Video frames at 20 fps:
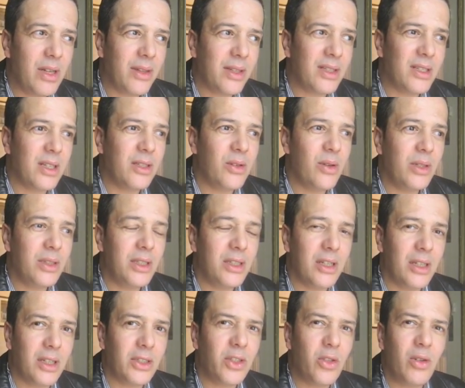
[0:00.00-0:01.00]
the situation in
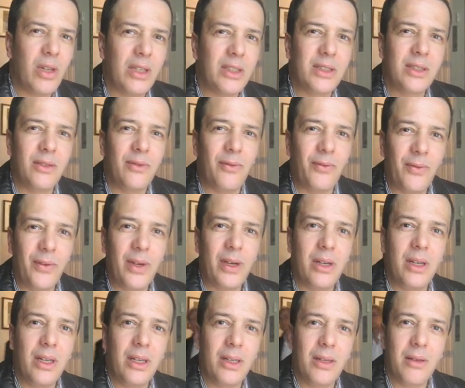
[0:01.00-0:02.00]
Algeria is
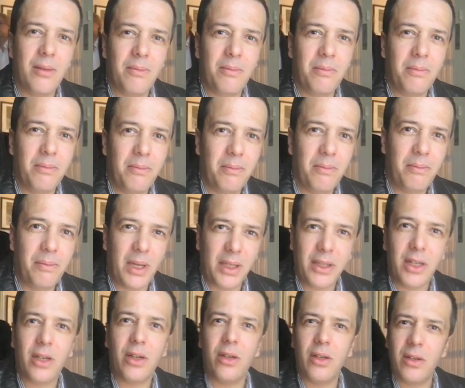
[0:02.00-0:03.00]
very
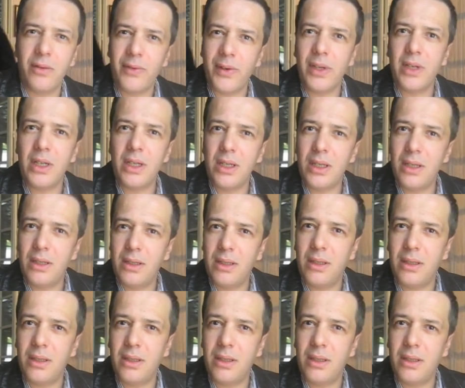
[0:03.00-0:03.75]
particular, very